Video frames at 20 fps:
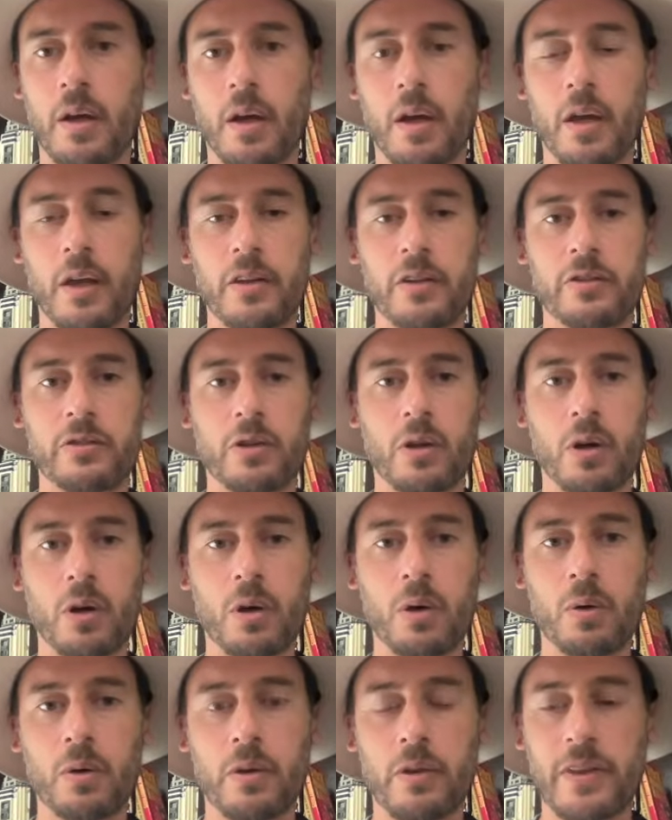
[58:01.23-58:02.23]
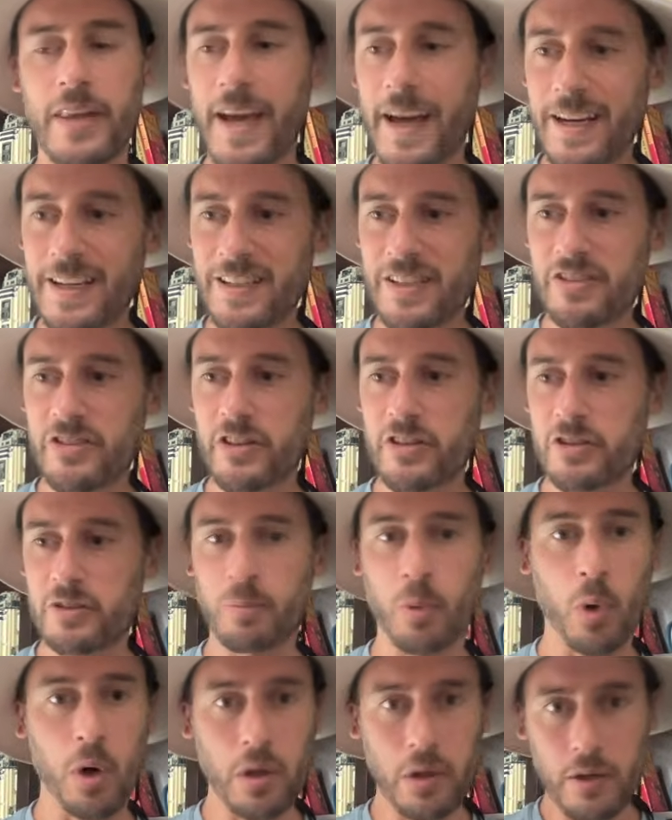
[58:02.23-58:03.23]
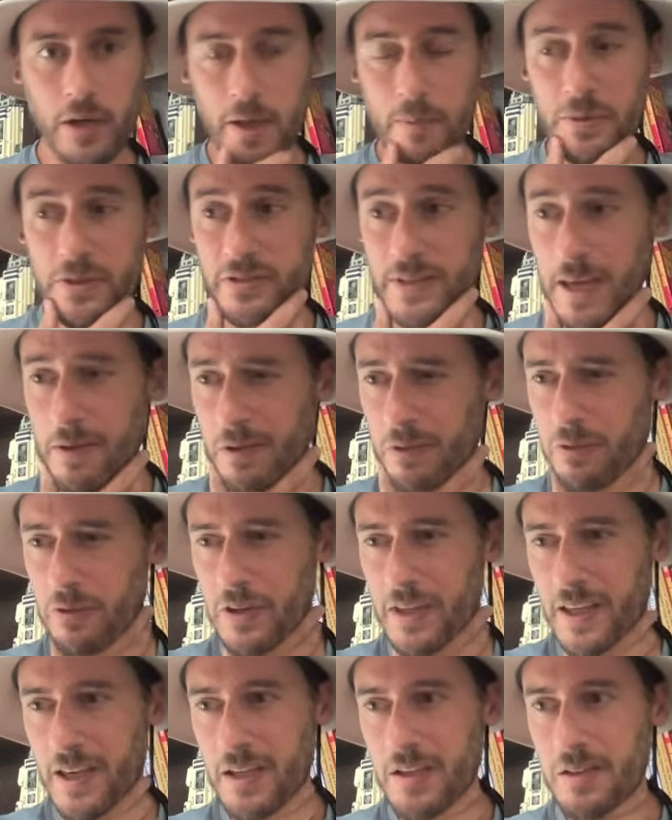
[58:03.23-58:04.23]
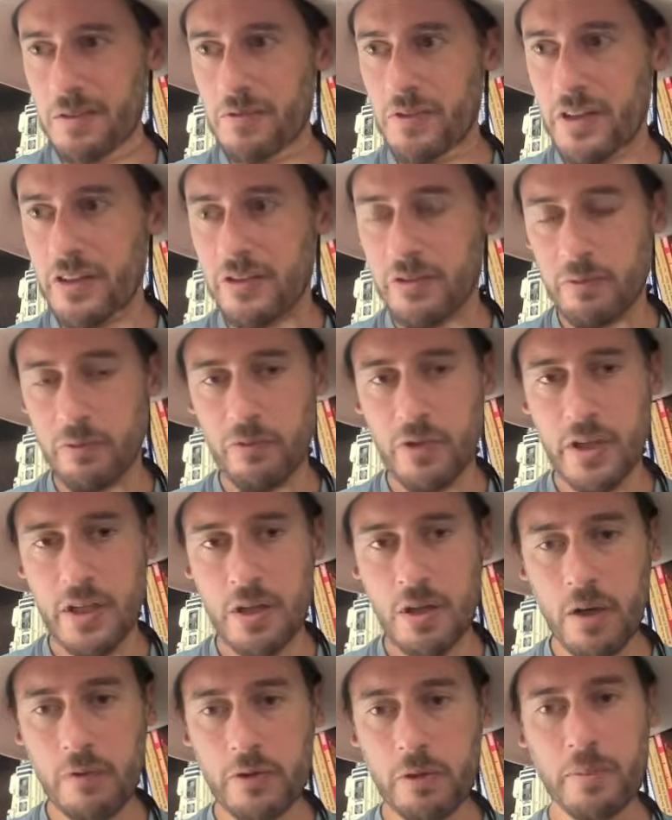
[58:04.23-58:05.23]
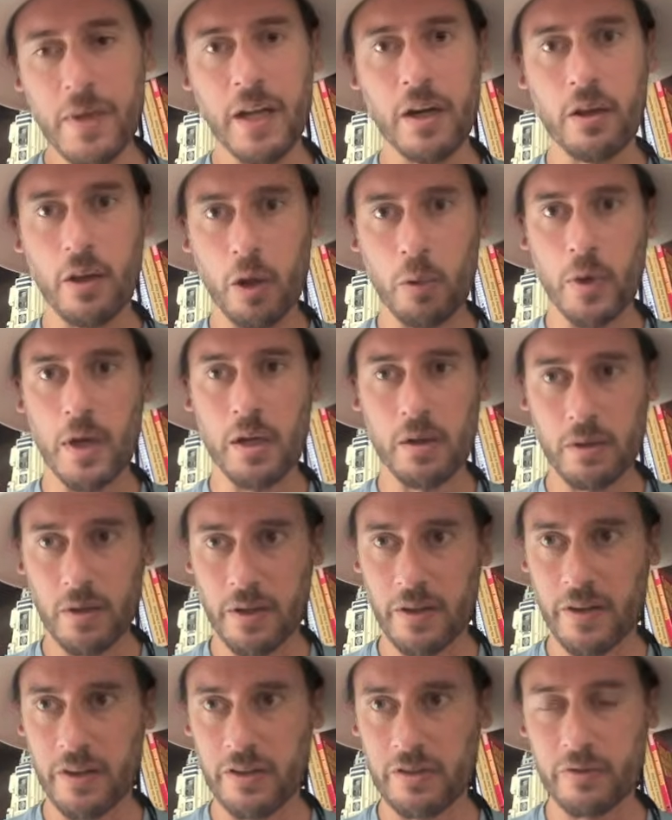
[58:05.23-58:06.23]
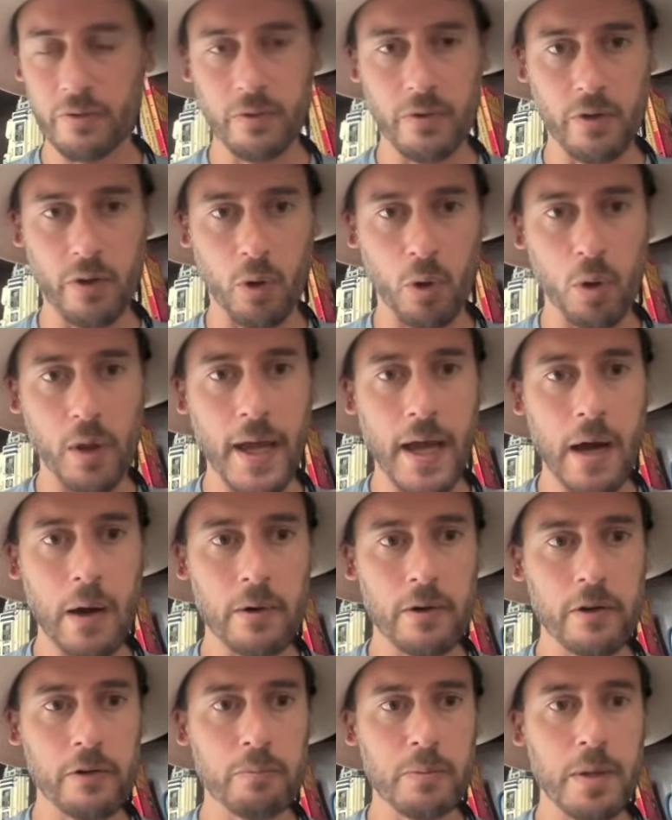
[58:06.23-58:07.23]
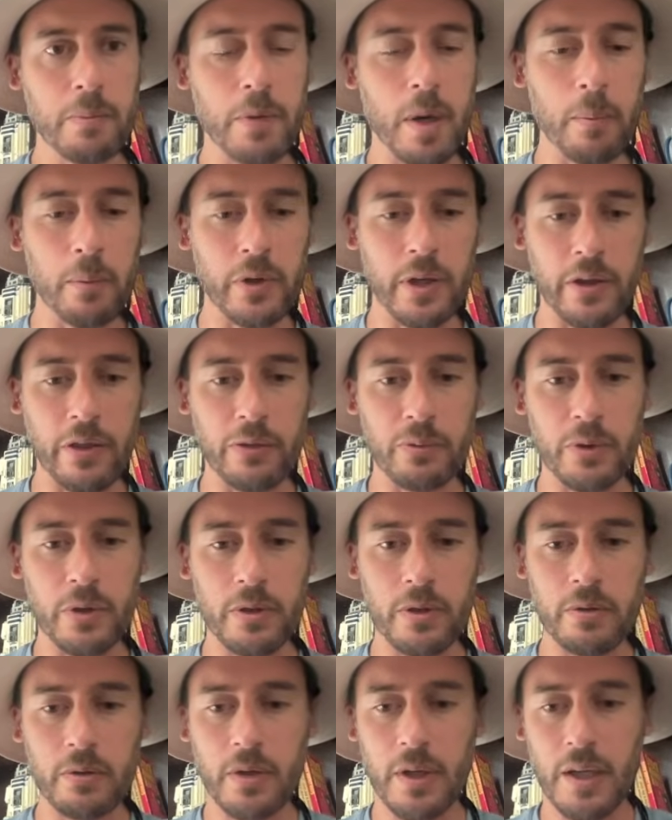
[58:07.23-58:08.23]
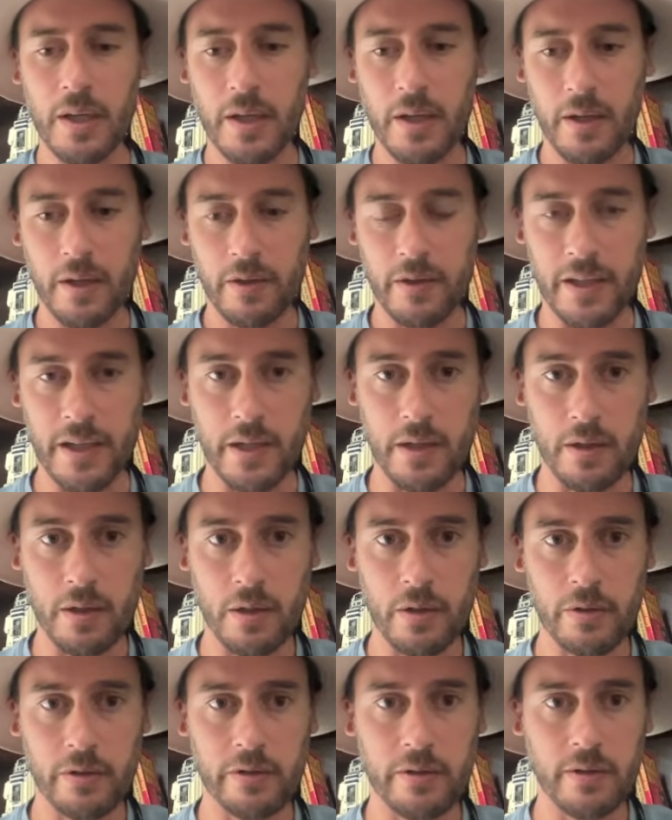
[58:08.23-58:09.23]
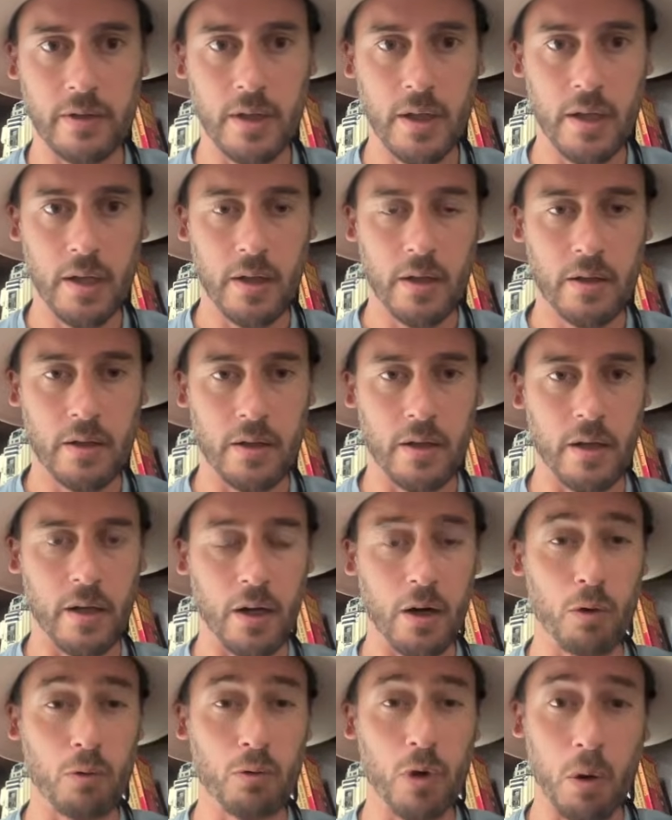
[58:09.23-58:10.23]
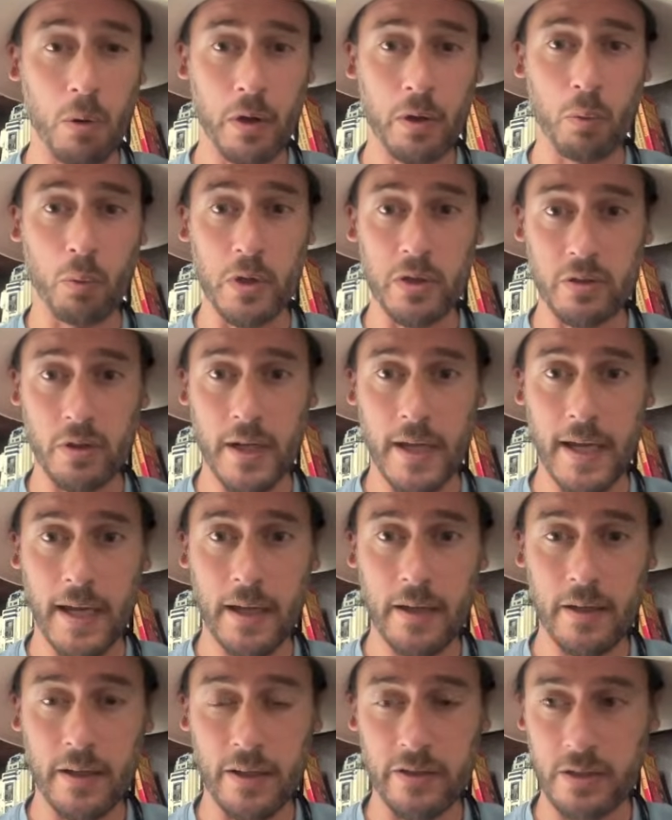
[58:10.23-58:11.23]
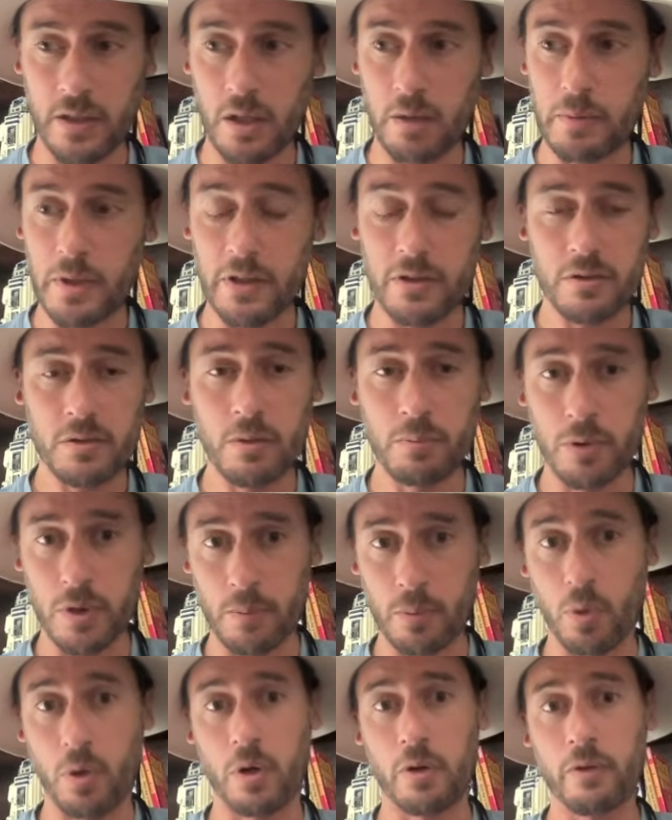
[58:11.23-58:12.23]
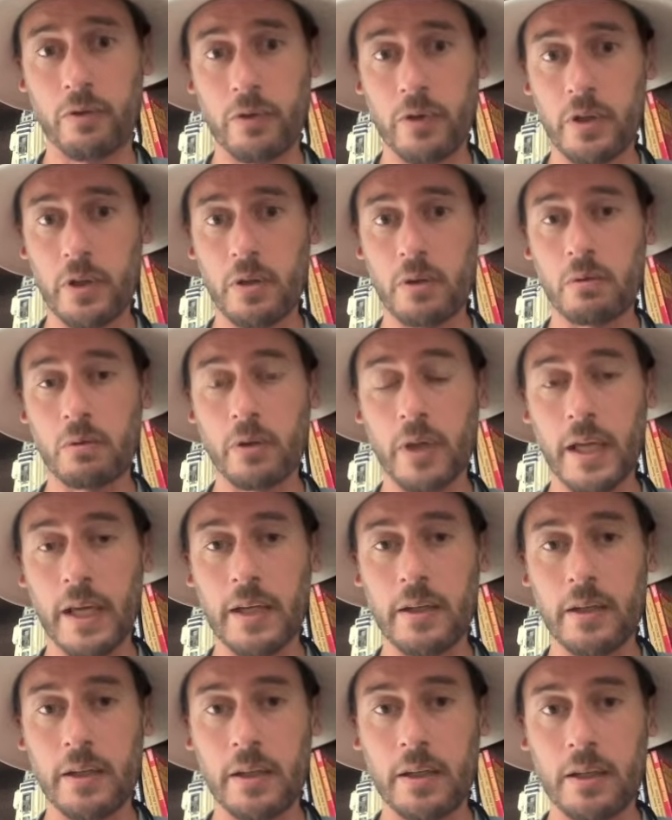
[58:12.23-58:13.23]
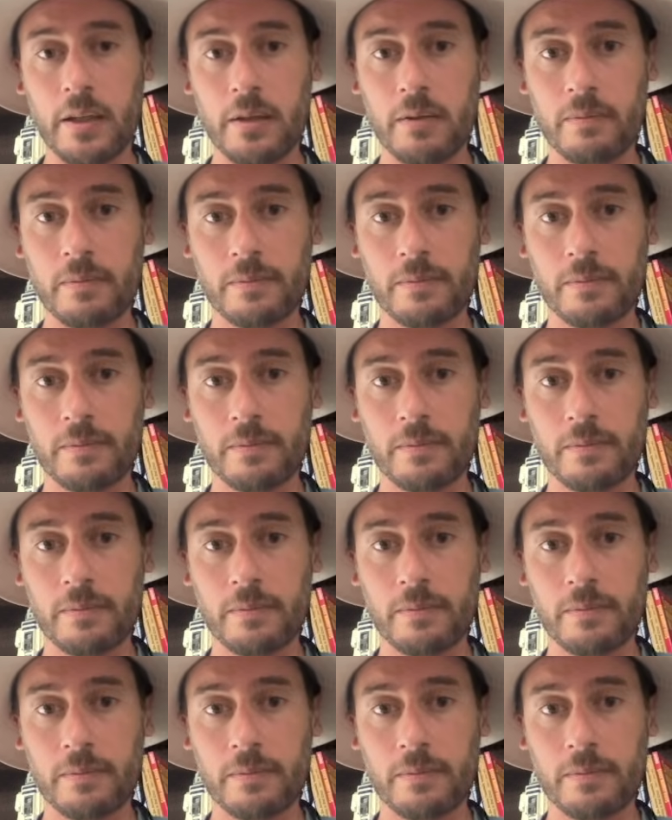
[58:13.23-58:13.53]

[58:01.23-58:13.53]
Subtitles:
So that is the spoiler I've been saving for the end of this video. If you made it all the way the whole hour of me mumbling through the heroes, Heroic Wizard Hat is going to be super important for you late in